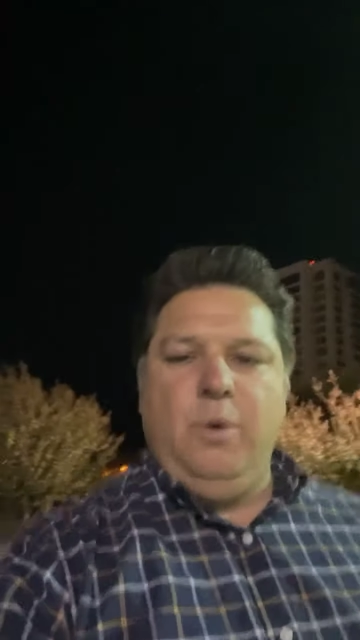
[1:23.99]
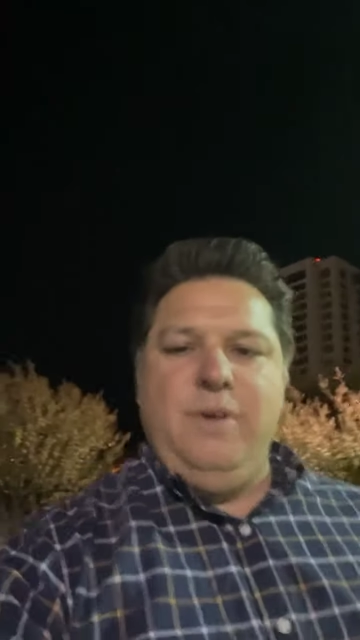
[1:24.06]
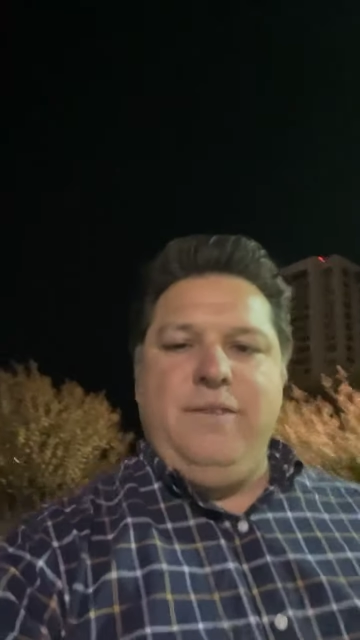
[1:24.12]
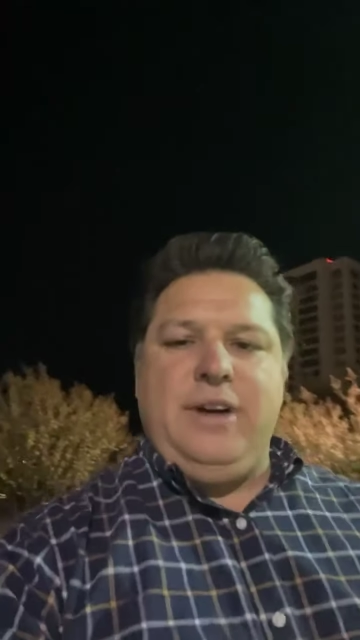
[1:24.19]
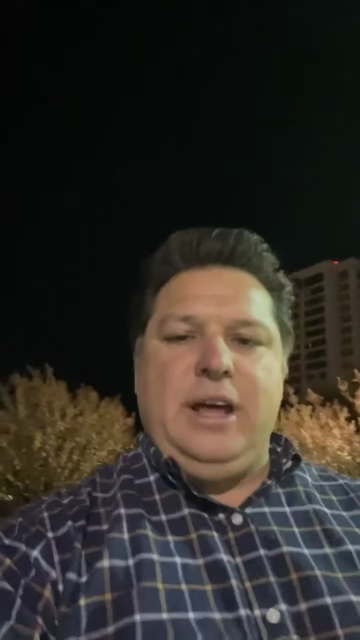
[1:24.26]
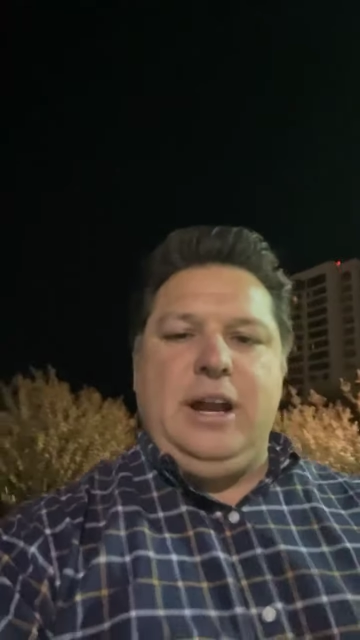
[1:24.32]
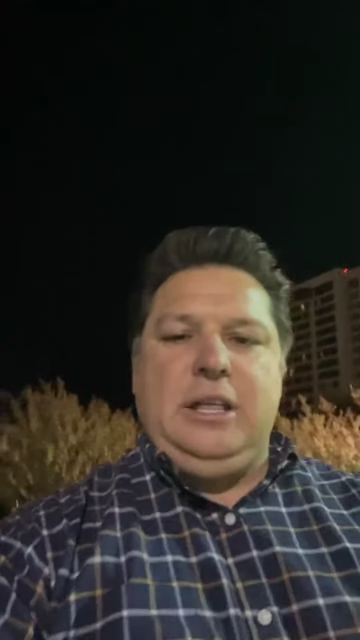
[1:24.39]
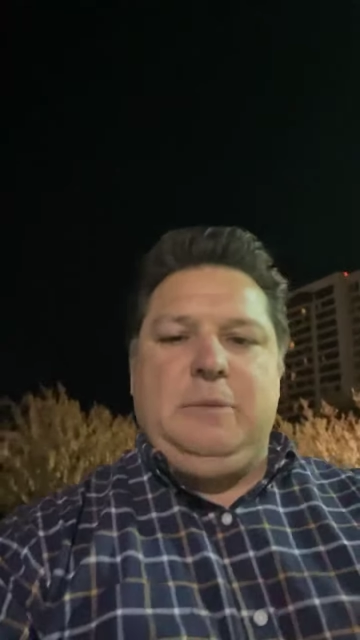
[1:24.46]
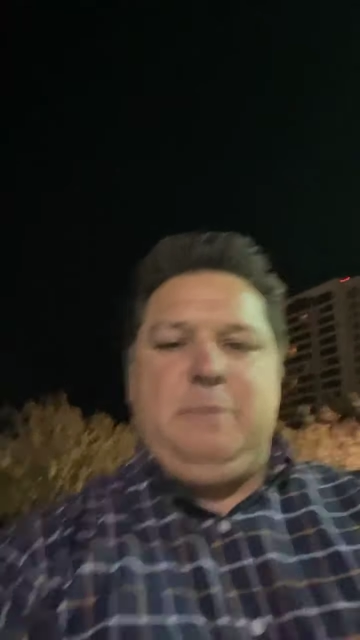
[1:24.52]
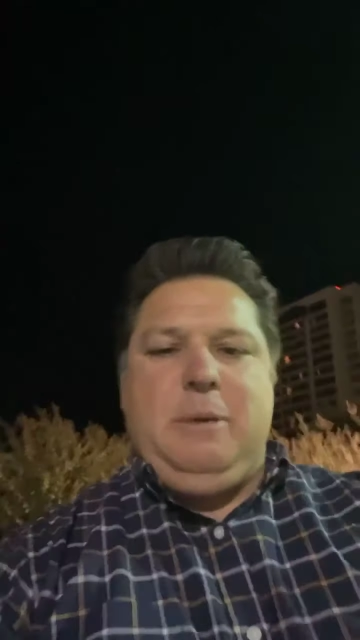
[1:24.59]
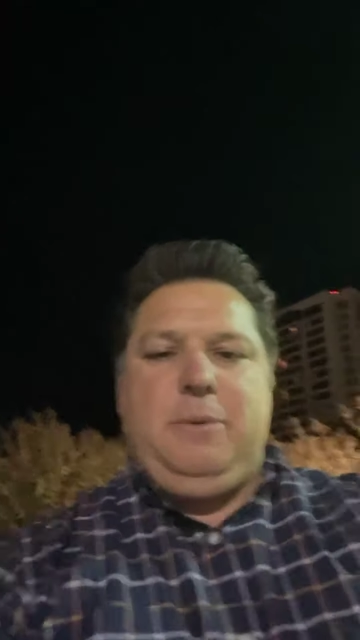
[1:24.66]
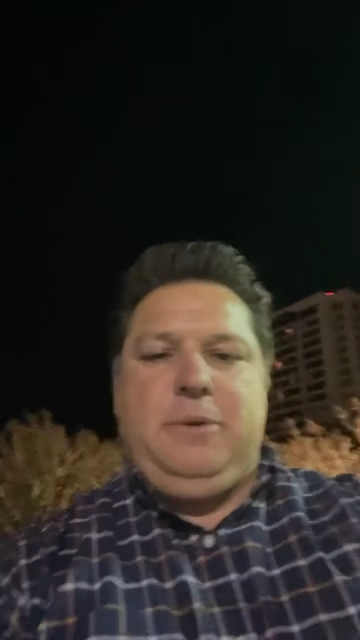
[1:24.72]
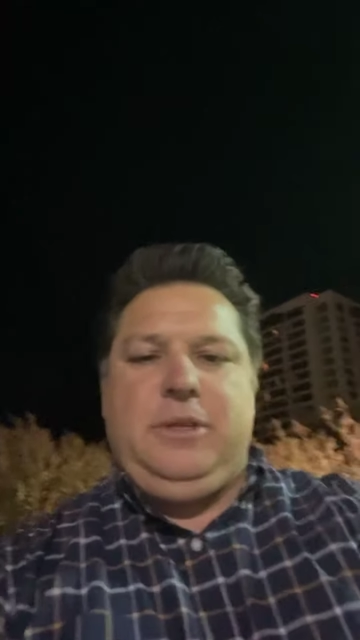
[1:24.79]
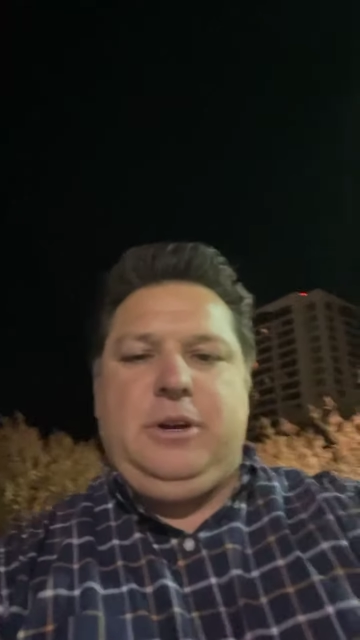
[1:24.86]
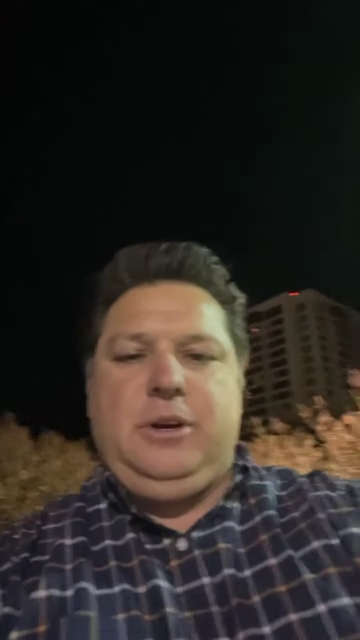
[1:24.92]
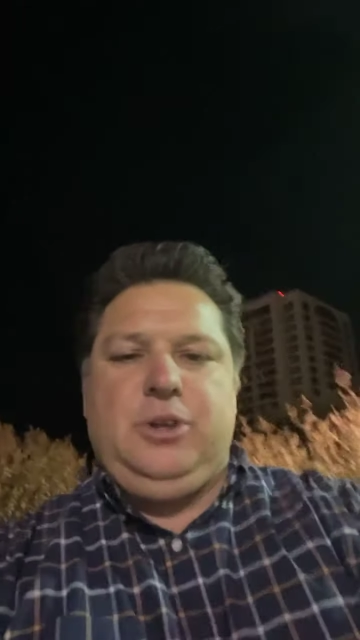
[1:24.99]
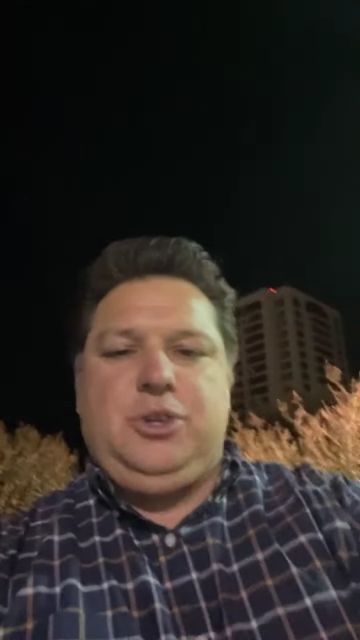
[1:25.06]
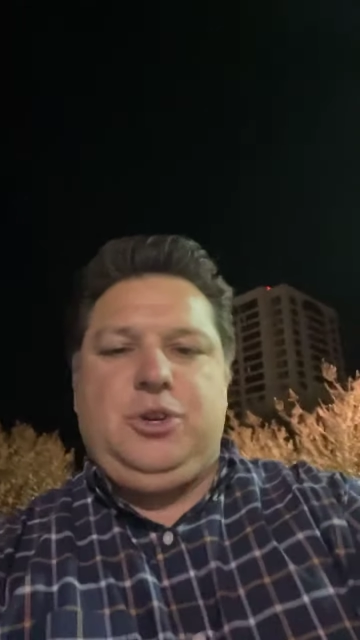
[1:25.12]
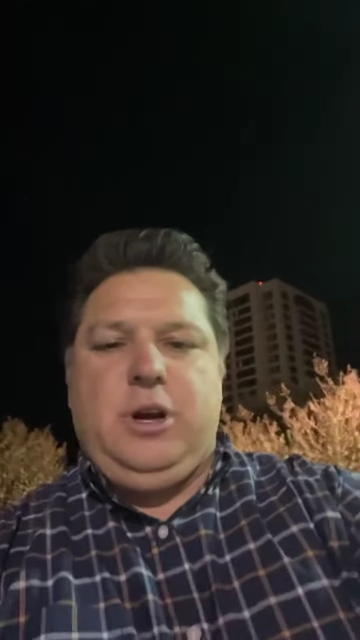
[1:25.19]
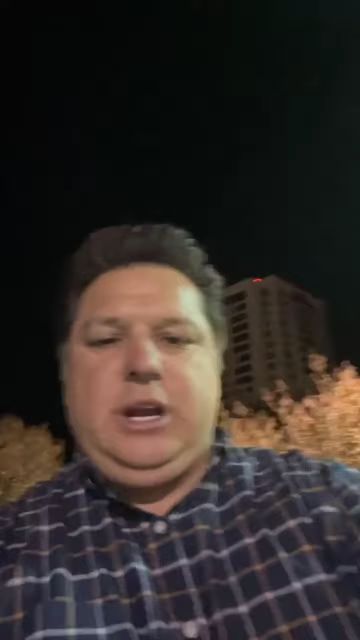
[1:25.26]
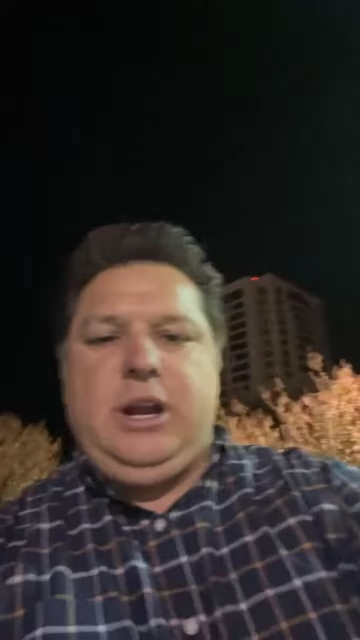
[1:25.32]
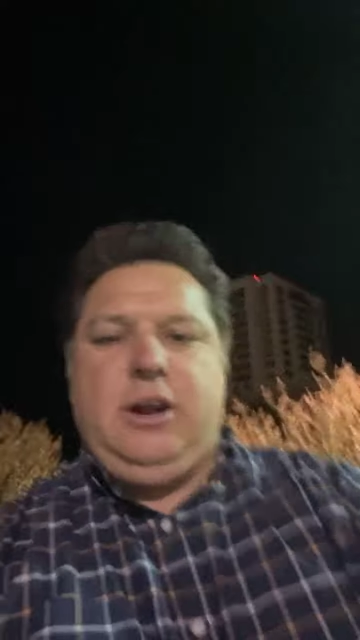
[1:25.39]
We've got other people that are
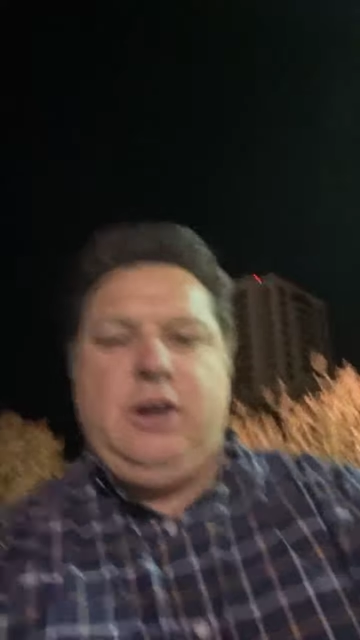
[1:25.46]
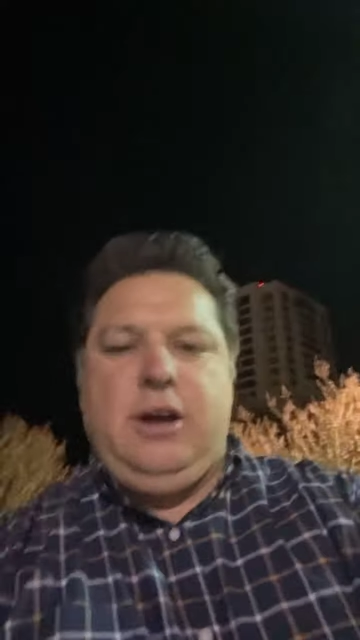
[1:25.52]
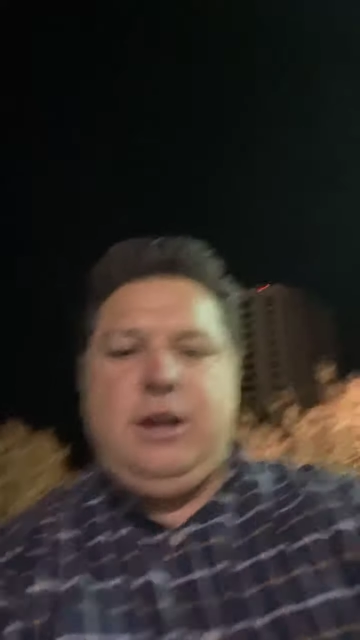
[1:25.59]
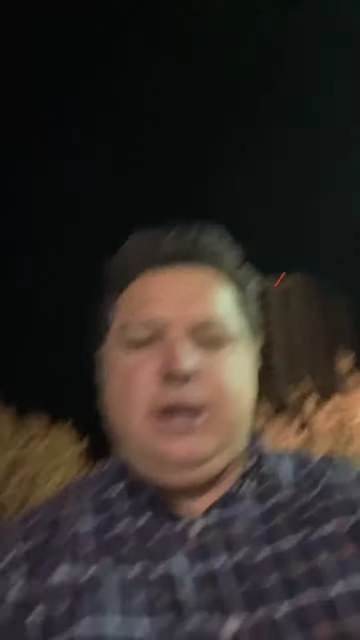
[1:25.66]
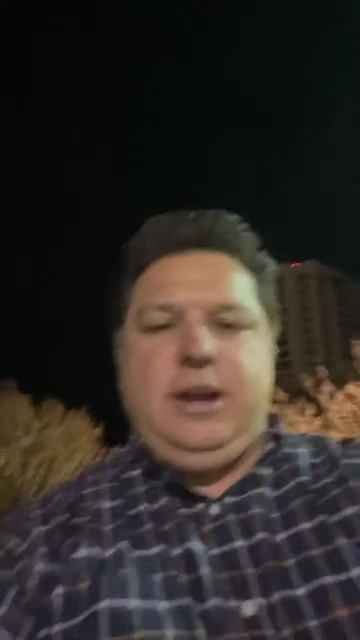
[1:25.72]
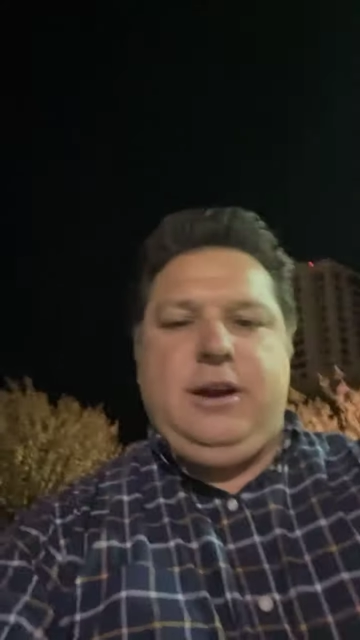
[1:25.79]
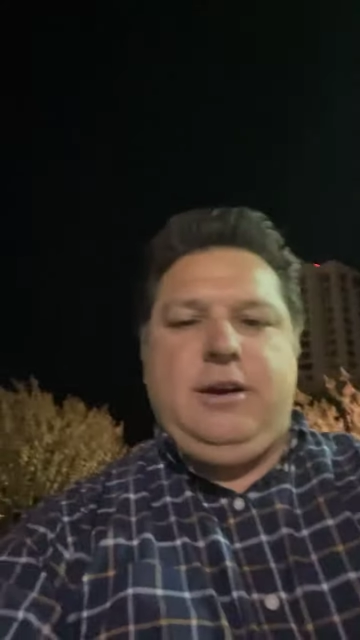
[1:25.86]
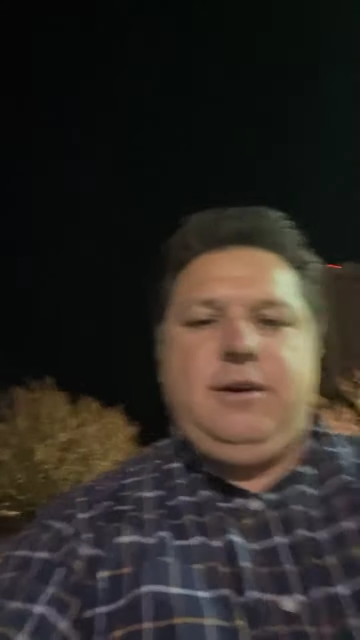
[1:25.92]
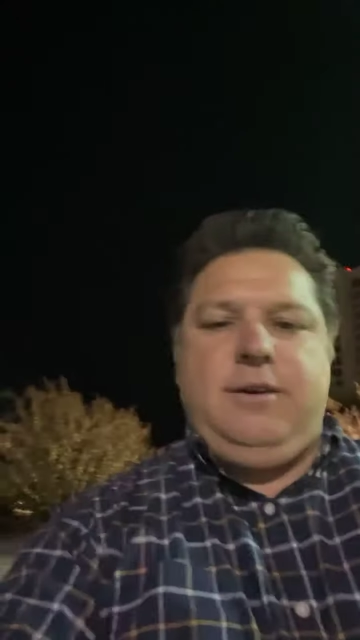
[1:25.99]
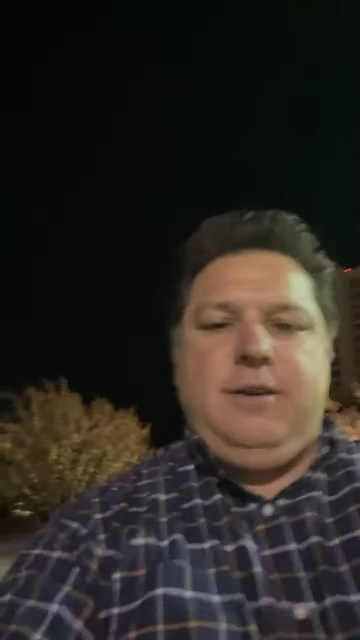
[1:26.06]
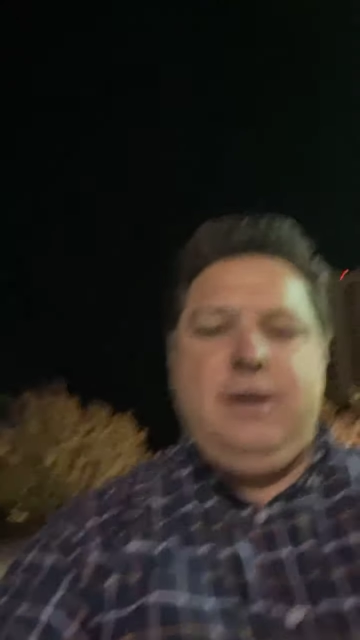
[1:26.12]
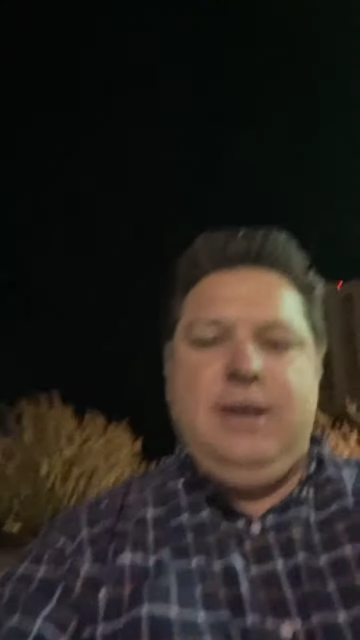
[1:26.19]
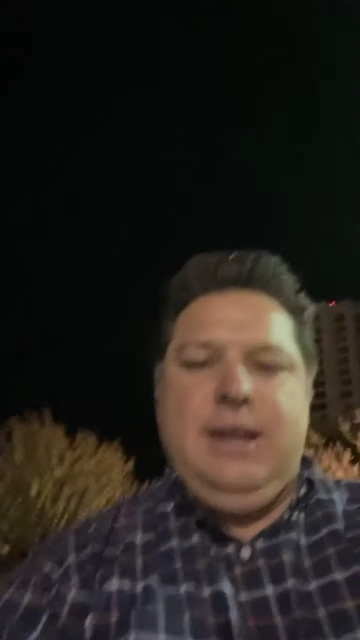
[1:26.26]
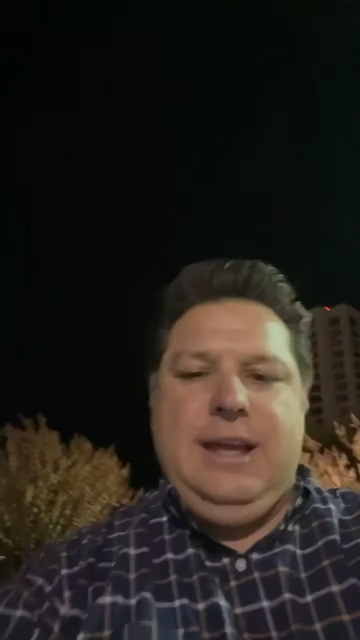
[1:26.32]
joining on here.